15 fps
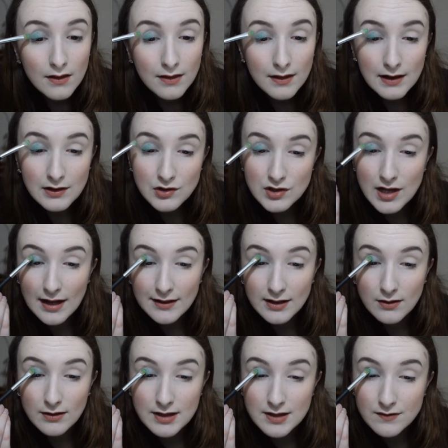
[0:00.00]
This
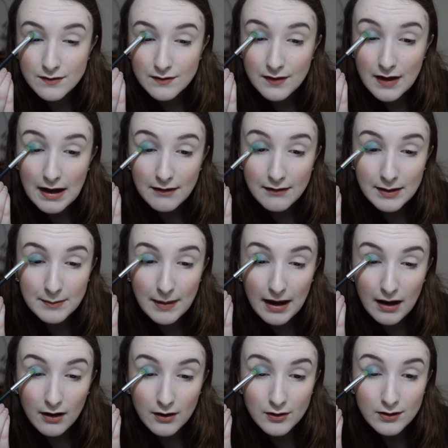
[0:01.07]
shadow is very
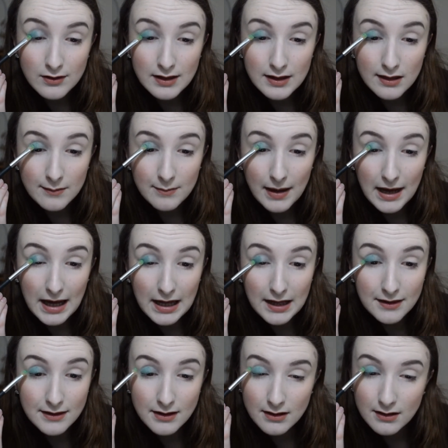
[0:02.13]
powdery in the
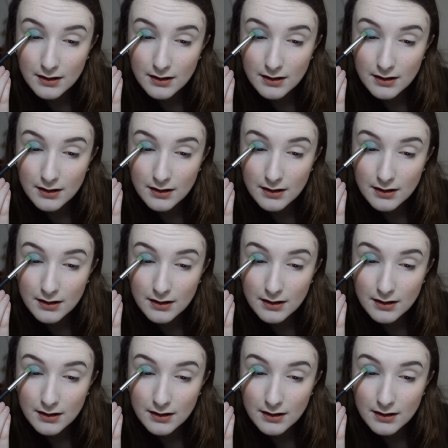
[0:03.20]
pan.